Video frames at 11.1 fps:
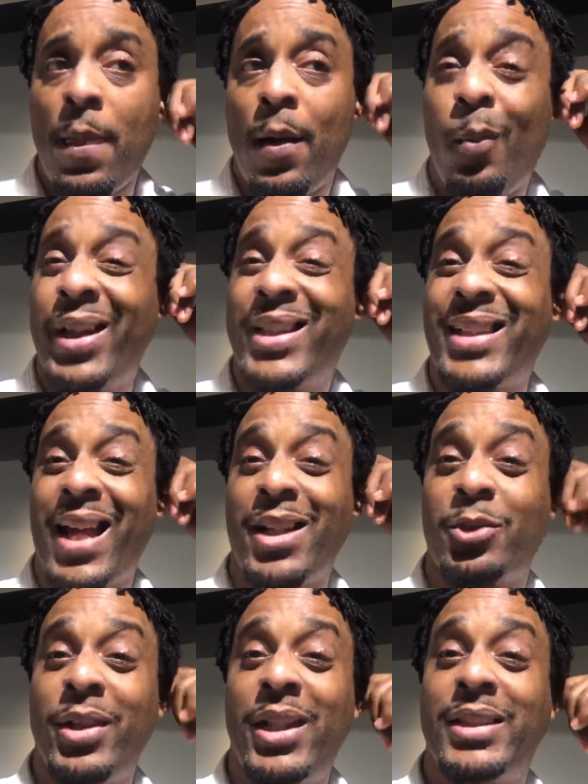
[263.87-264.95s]
We just gotta
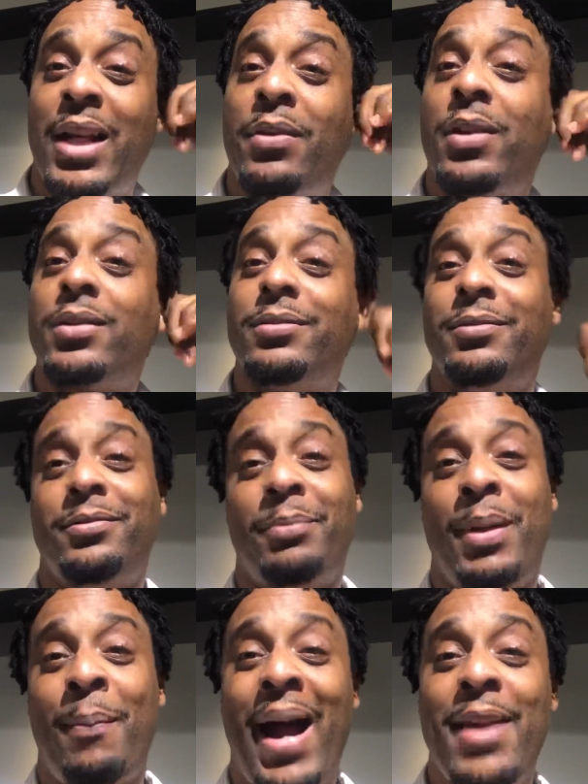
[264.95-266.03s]
treat each other, be
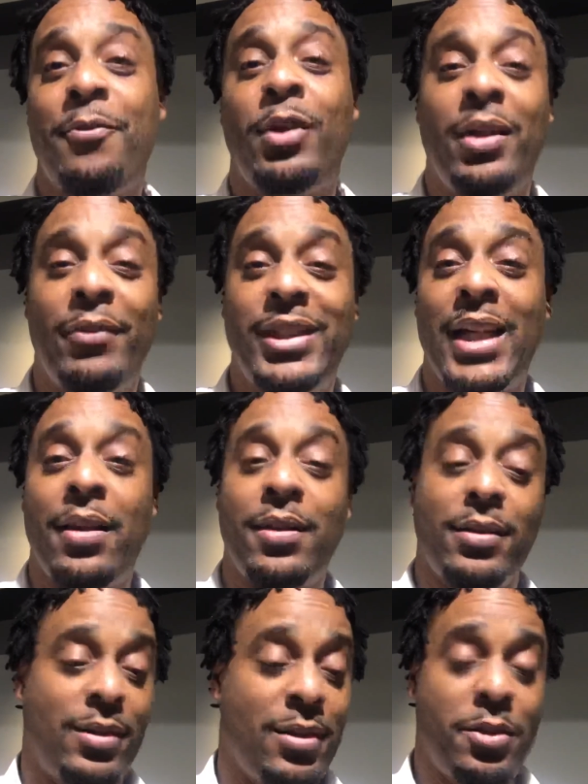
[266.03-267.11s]
mindful of each other,
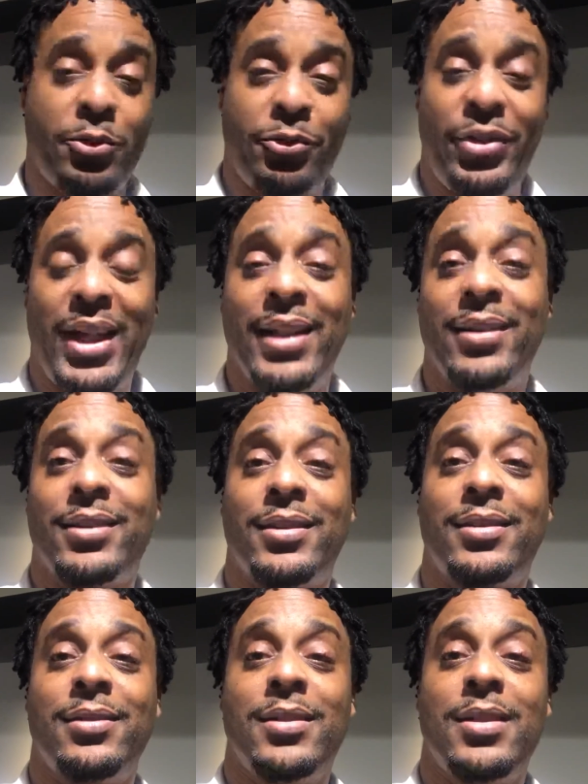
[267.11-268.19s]
feelings,
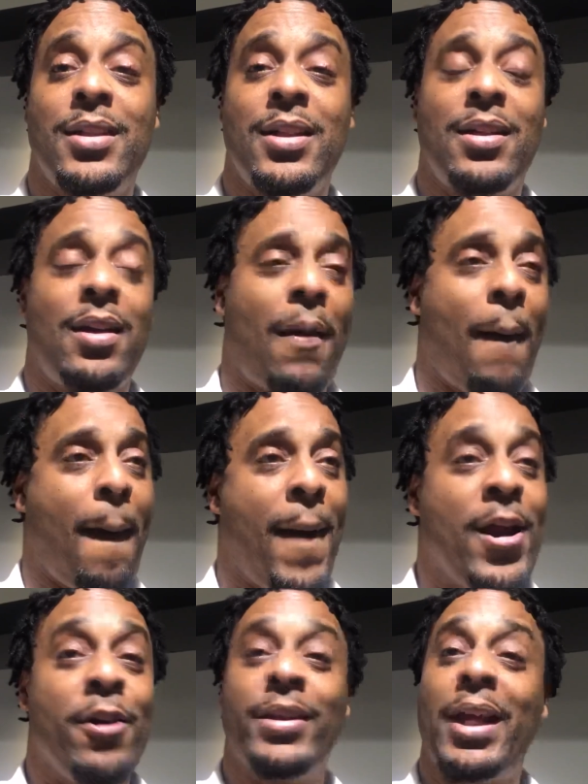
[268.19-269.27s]
and
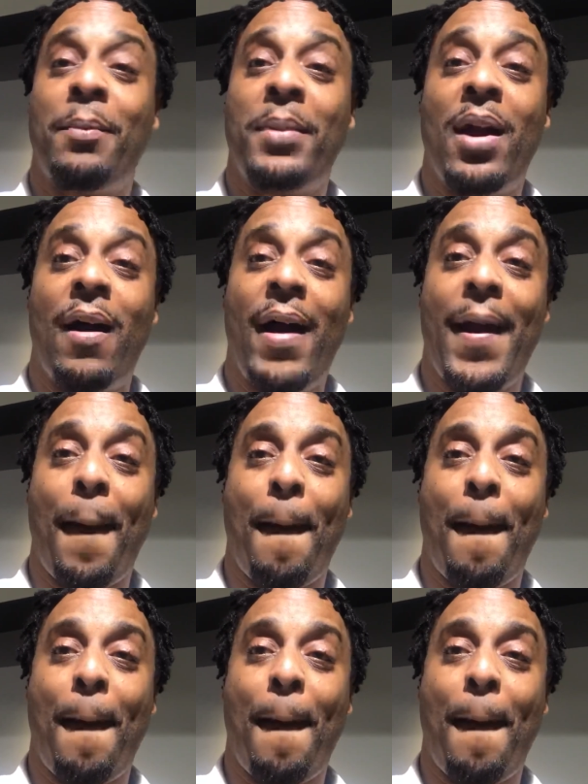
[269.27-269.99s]
everything will be all right.